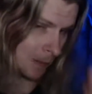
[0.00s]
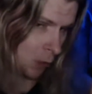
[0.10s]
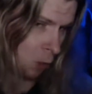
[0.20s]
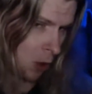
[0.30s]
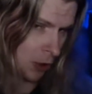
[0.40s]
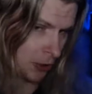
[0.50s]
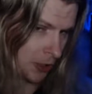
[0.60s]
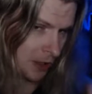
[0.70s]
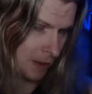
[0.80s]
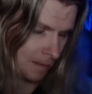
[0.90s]
work
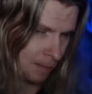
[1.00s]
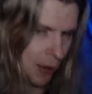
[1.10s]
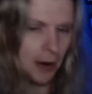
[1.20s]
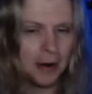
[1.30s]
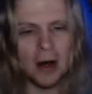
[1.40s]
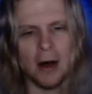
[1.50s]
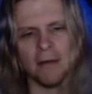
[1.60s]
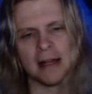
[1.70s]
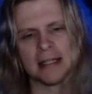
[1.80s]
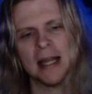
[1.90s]
part
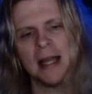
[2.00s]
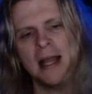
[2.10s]
of it?